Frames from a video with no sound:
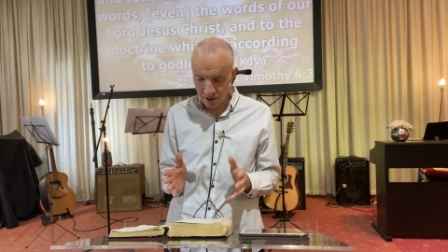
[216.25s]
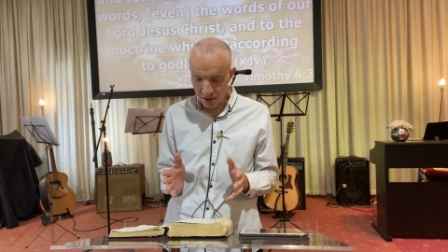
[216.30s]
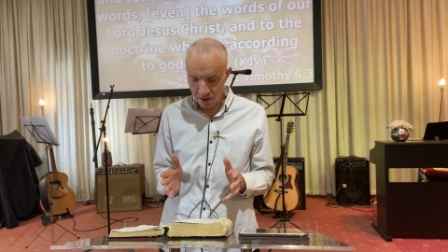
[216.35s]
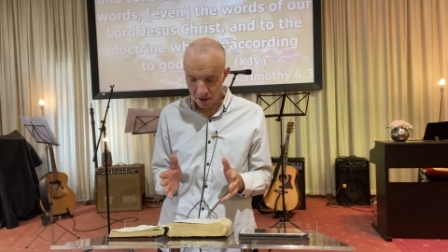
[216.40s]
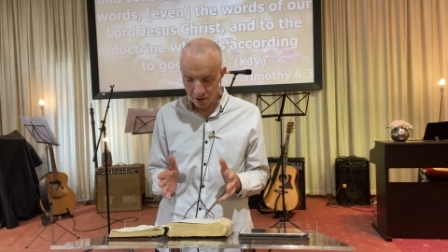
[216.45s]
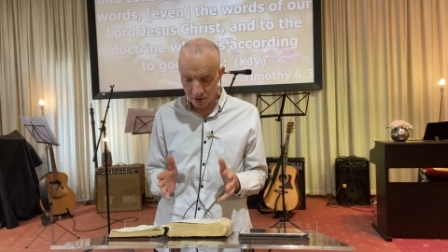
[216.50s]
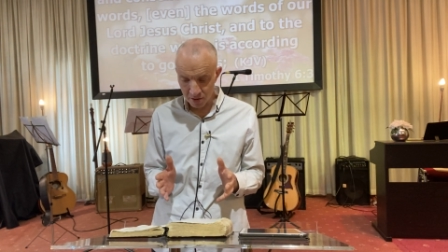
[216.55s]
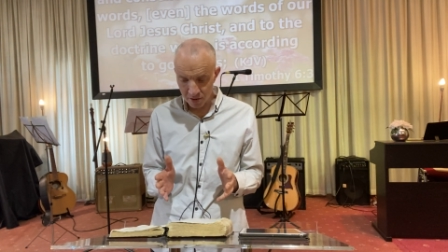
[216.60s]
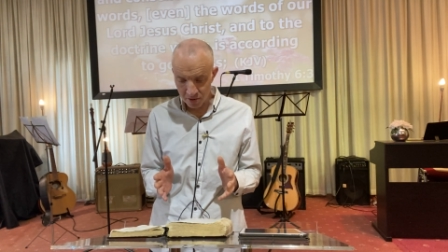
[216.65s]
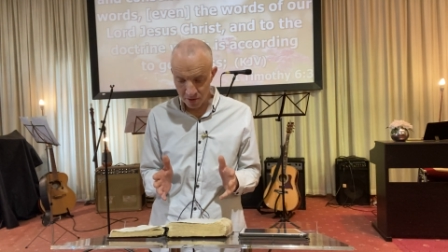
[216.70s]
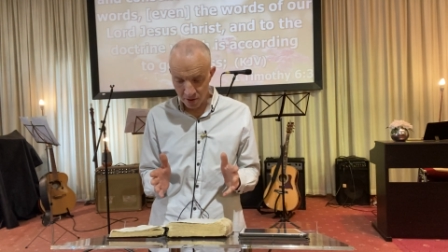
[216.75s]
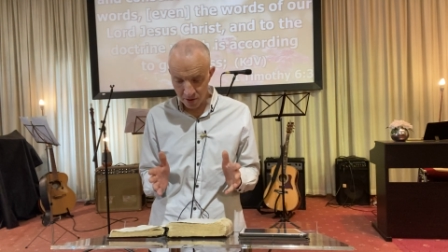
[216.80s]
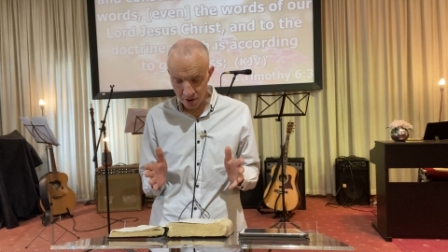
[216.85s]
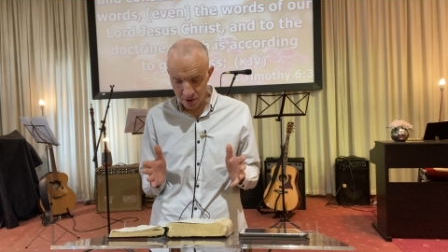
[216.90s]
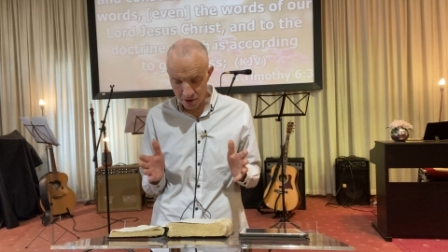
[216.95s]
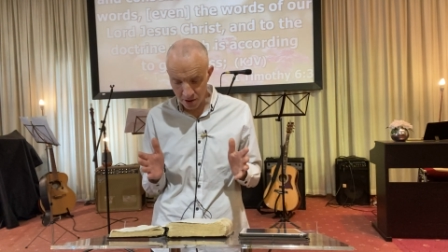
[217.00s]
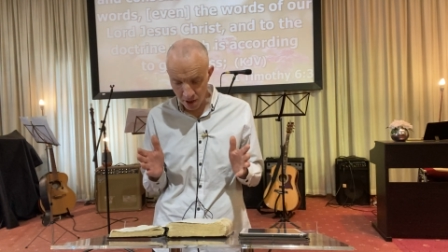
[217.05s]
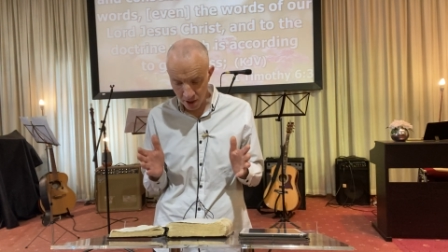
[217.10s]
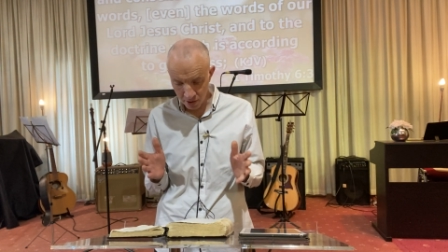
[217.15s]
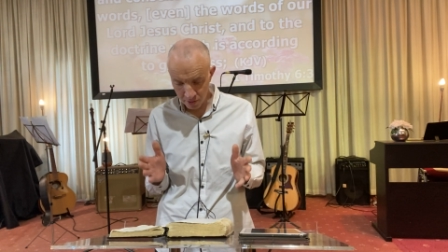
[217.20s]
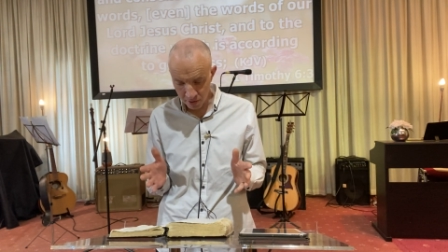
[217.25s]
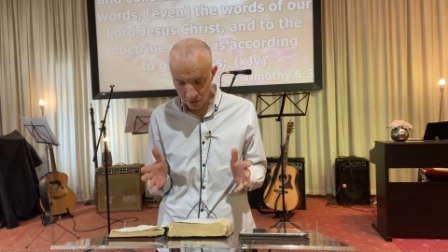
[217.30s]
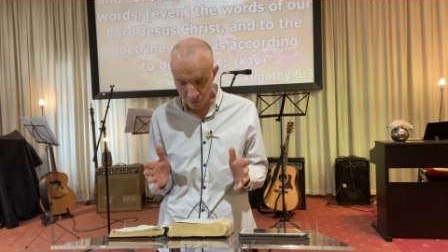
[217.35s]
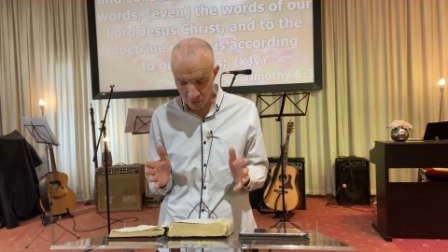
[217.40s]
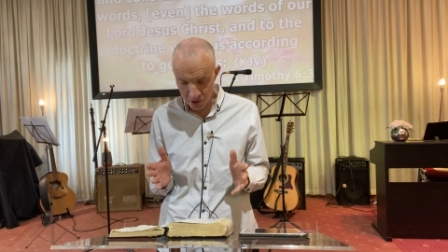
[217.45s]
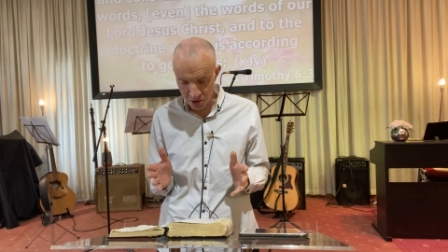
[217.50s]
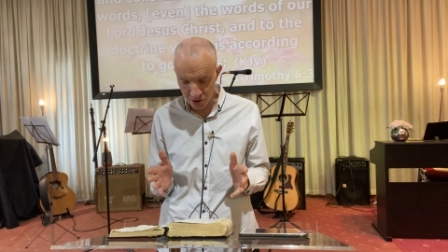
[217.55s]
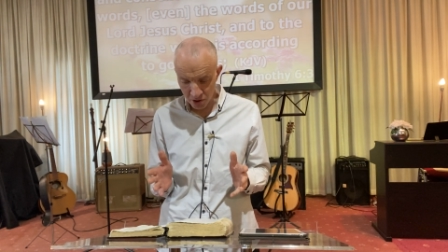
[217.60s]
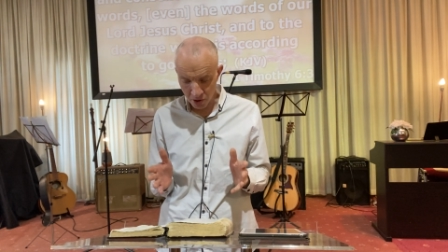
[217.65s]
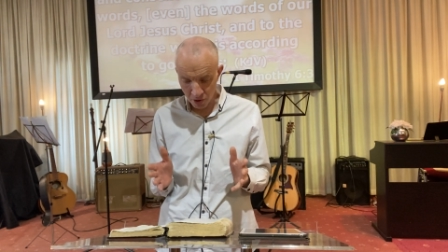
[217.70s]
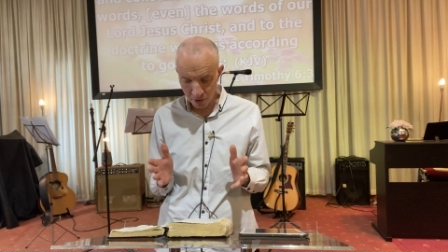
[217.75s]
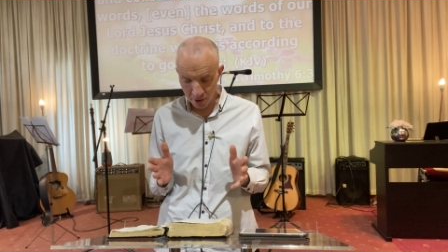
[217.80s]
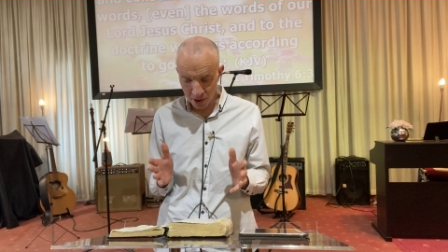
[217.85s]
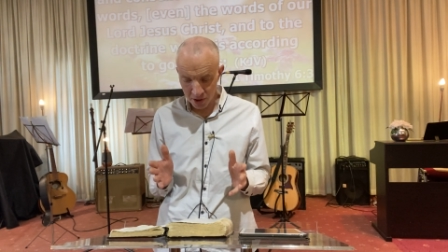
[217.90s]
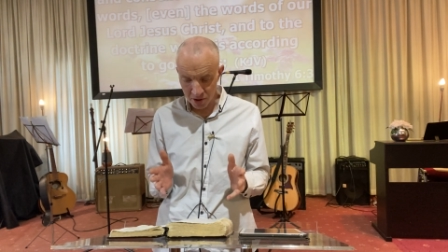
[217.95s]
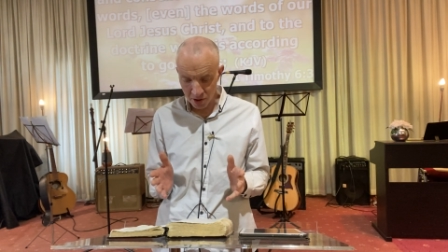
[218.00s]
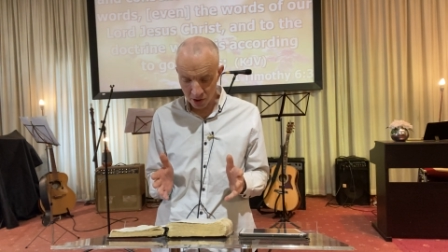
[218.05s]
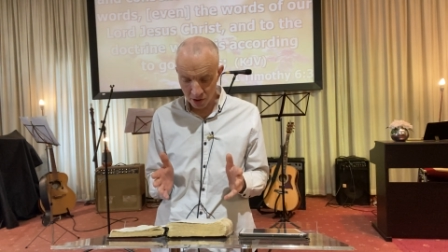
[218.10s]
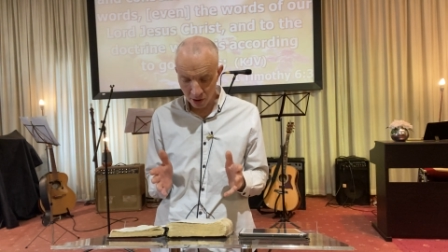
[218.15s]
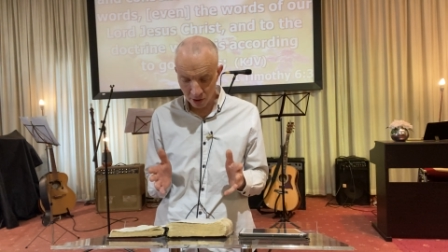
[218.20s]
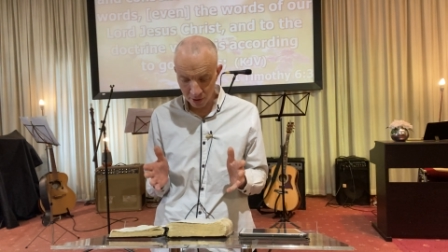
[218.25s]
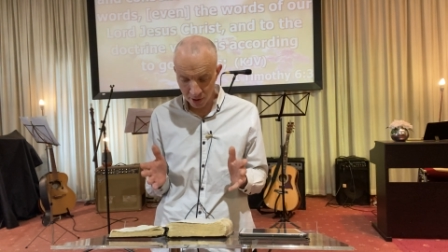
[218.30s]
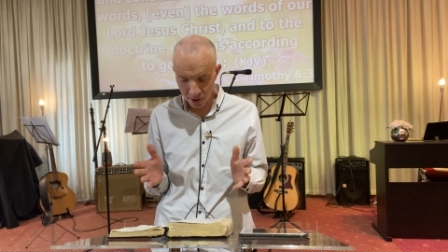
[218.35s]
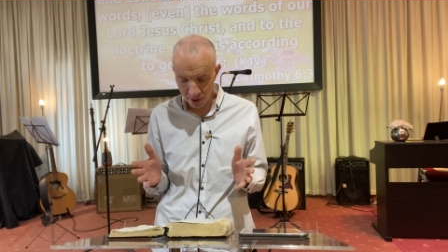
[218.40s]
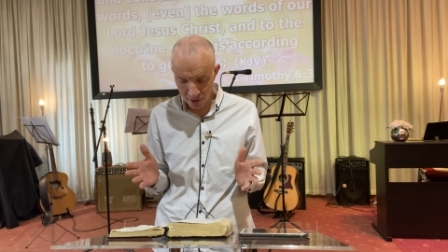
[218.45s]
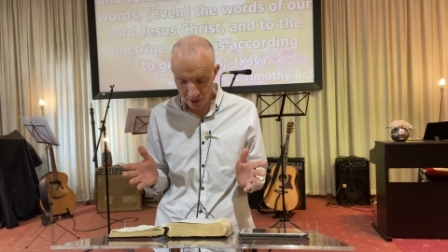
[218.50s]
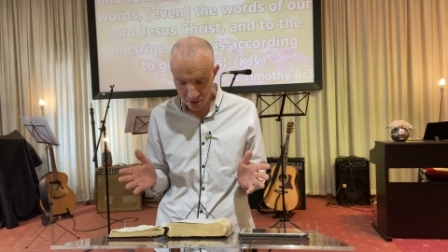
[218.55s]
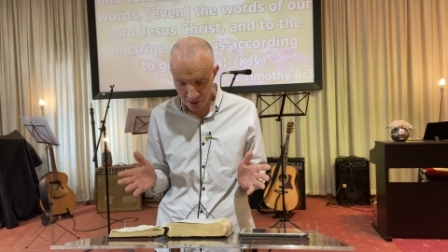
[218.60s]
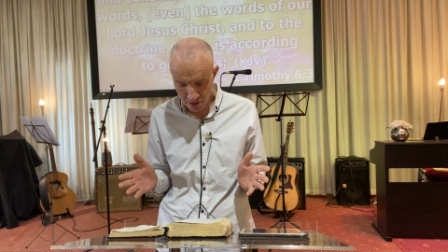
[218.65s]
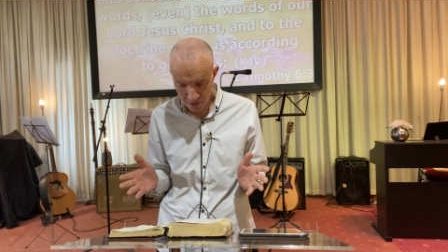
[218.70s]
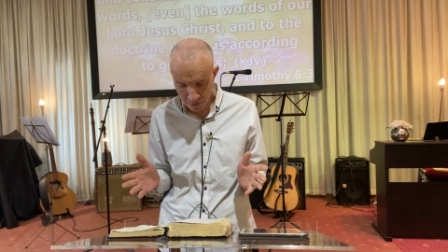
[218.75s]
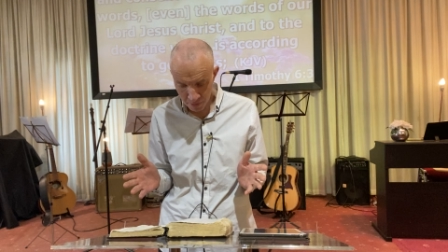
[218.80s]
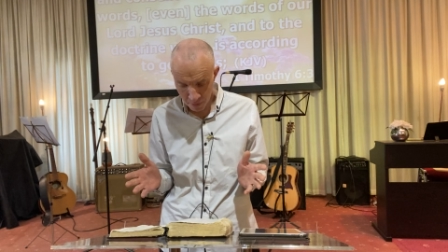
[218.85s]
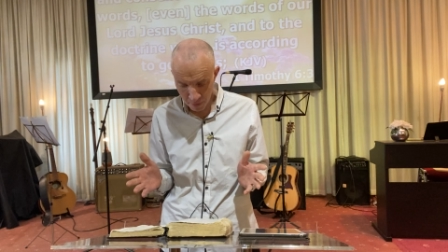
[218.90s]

and to the doctrine which is according to godliness,